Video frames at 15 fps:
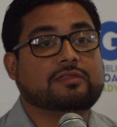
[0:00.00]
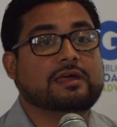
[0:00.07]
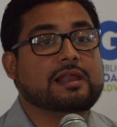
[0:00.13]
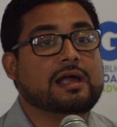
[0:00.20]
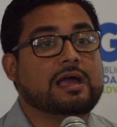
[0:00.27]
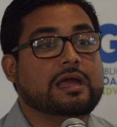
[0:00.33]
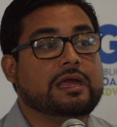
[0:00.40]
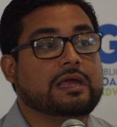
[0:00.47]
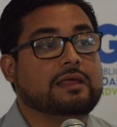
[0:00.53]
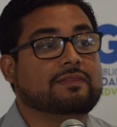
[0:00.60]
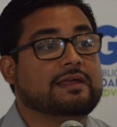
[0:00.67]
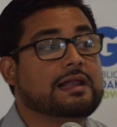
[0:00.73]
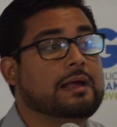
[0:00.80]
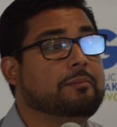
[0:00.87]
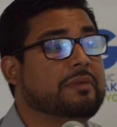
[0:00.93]
that I'm
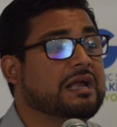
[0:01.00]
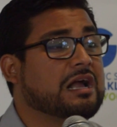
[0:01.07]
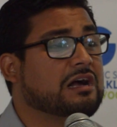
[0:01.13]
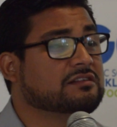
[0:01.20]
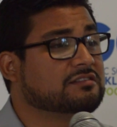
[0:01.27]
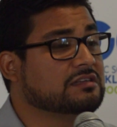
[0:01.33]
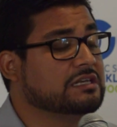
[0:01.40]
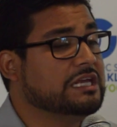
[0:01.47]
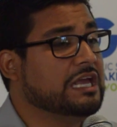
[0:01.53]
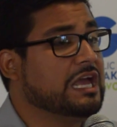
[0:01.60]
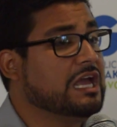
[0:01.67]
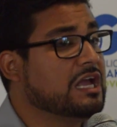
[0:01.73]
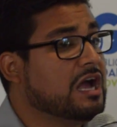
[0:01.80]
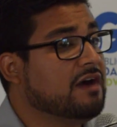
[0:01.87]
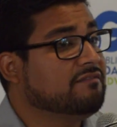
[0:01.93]
constantly
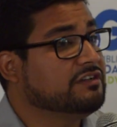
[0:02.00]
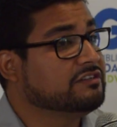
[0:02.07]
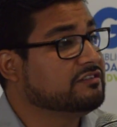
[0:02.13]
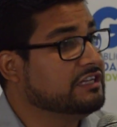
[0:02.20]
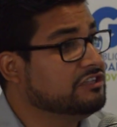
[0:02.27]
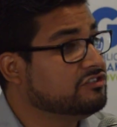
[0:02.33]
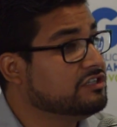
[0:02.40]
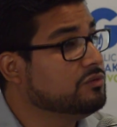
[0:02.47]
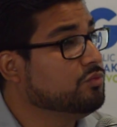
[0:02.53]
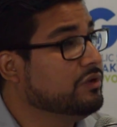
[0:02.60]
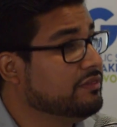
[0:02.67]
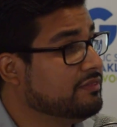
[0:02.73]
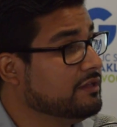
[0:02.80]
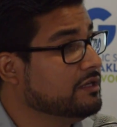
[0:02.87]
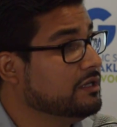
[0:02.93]
in conversation
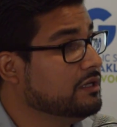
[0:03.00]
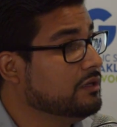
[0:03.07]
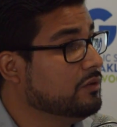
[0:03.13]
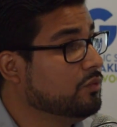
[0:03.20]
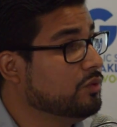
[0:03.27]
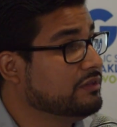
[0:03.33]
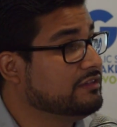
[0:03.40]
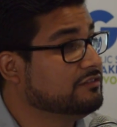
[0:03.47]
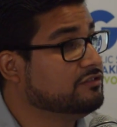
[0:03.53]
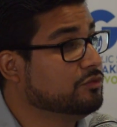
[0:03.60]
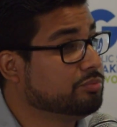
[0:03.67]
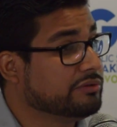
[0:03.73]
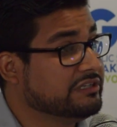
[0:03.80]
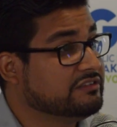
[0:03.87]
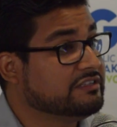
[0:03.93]
with the
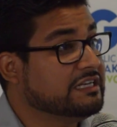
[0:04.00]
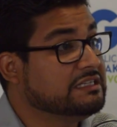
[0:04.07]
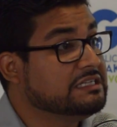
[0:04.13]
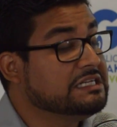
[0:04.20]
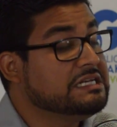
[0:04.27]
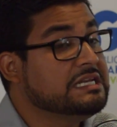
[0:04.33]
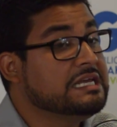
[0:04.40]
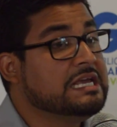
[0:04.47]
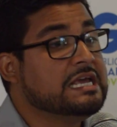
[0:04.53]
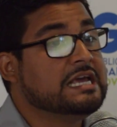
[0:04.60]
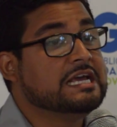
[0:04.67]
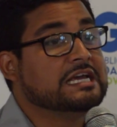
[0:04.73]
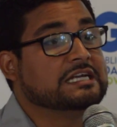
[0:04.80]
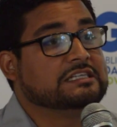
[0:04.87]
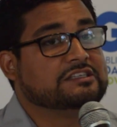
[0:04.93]
superintendent
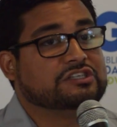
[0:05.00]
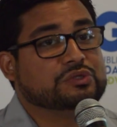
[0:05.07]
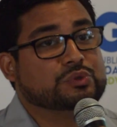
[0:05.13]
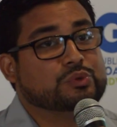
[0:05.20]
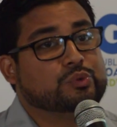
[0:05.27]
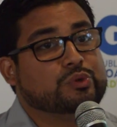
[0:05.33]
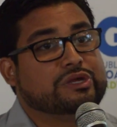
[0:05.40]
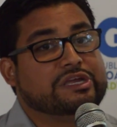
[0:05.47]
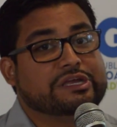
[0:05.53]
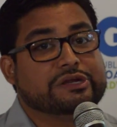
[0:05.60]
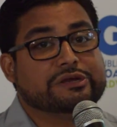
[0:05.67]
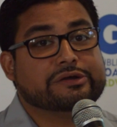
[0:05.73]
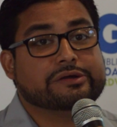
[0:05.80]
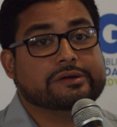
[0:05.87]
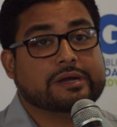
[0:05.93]
to
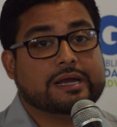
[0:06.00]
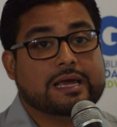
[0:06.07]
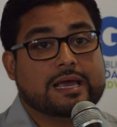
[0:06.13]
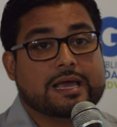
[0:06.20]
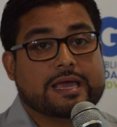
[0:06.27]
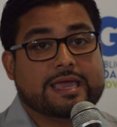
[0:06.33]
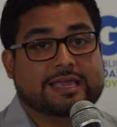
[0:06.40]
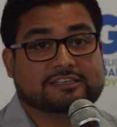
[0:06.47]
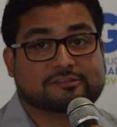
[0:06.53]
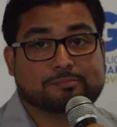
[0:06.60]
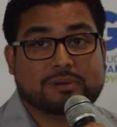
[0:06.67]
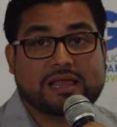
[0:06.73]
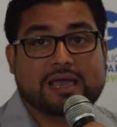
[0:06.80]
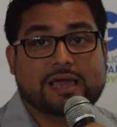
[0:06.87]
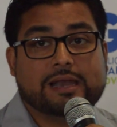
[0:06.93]
hear his
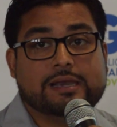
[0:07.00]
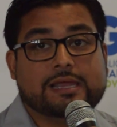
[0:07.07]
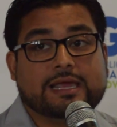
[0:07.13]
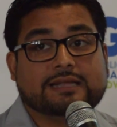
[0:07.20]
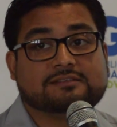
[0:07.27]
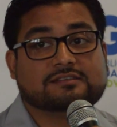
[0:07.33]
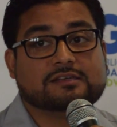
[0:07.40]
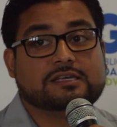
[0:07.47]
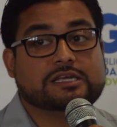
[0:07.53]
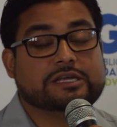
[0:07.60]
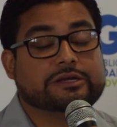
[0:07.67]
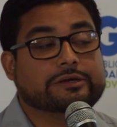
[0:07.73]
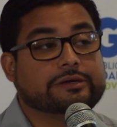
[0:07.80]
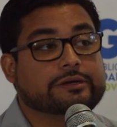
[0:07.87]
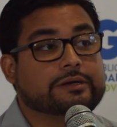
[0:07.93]
plan and to
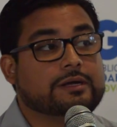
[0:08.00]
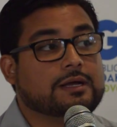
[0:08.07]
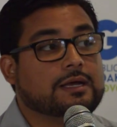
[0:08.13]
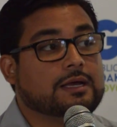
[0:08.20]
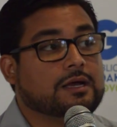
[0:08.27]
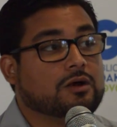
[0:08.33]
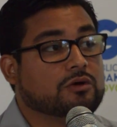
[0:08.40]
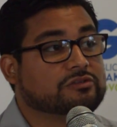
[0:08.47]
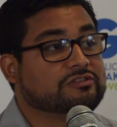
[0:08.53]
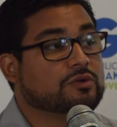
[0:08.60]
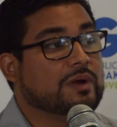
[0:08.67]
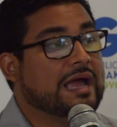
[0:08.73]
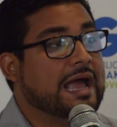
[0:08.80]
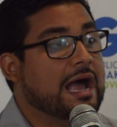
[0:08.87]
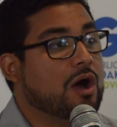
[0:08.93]
hear
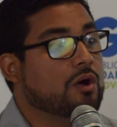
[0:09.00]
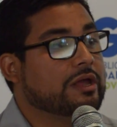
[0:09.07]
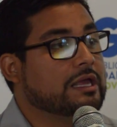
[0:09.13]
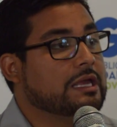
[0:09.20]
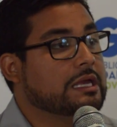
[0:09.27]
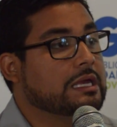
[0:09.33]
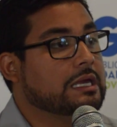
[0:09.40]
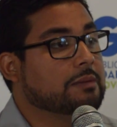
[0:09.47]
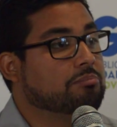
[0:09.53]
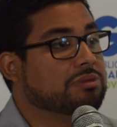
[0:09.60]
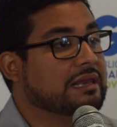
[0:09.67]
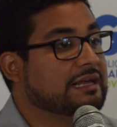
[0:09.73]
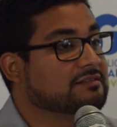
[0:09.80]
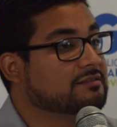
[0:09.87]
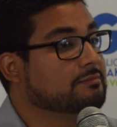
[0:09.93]
also how he
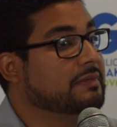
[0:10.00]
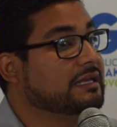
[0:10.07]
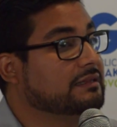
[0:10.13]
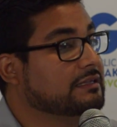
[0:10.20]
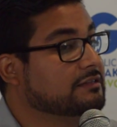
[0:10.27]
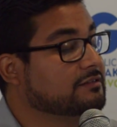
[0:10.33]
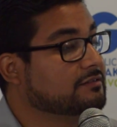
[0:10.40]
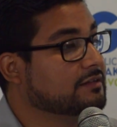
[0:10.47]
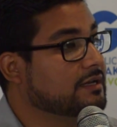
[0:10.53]
plans to make these